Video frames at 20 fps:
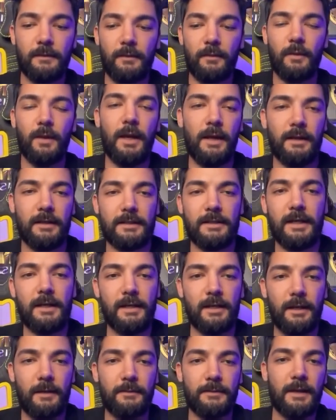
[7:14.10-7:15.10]
well,
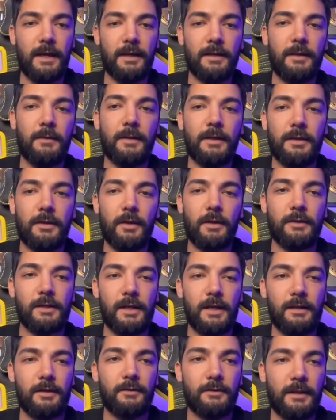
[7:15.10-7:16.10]
setting up Phantom is not
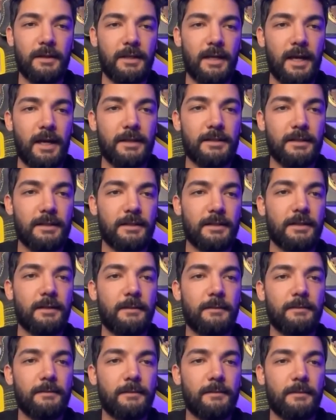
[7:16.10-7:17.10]
the end of the tasks.
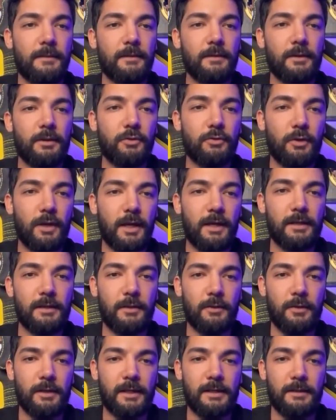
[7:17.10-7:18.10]
To trade,
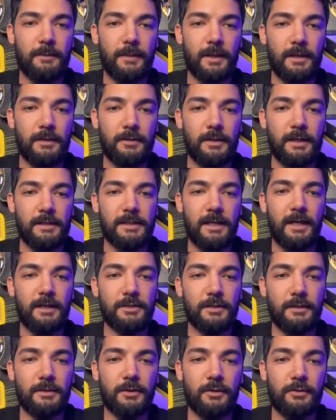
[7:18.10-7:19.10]
you need to make
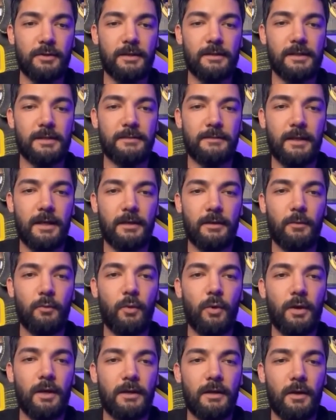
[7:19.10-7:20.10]
transactions using this Phantom
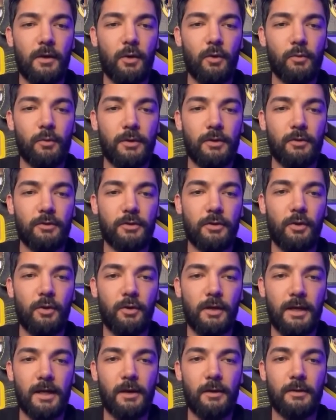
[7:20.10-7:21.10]
wallet along with your
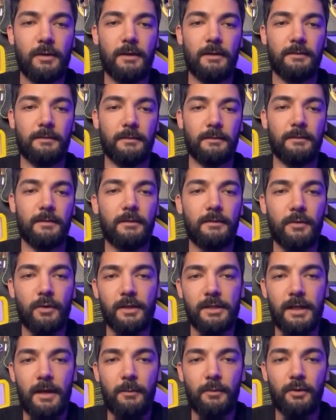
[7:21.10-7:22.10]
Sol account. For
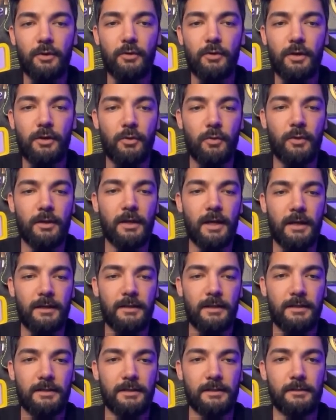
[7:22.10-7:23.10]
example, you can do it
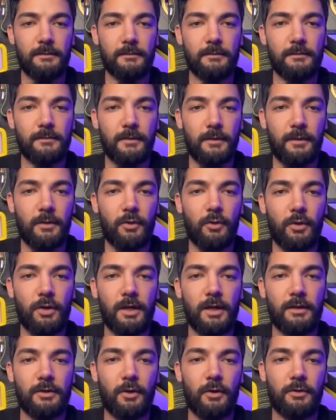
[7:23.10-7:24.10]
like this. You
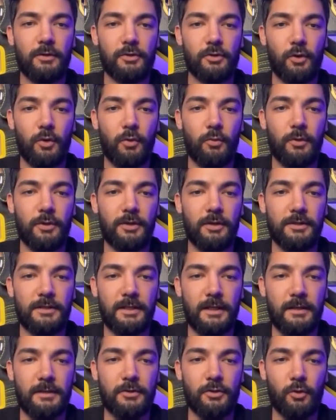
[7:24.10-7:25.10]
clicked on Sol, we just
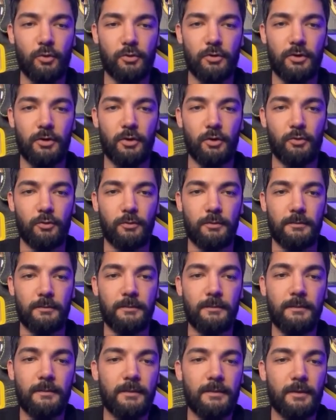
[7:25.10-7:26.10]
sent Sol to you.
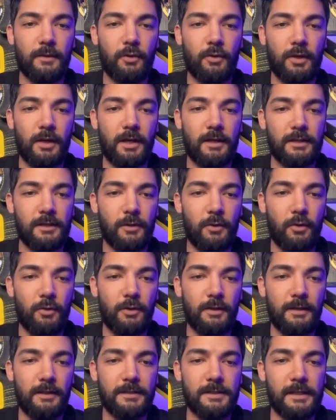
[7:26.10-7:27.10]
You clicked,
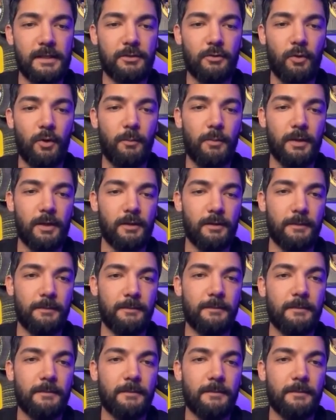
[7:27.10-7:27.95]
look, it says swap here.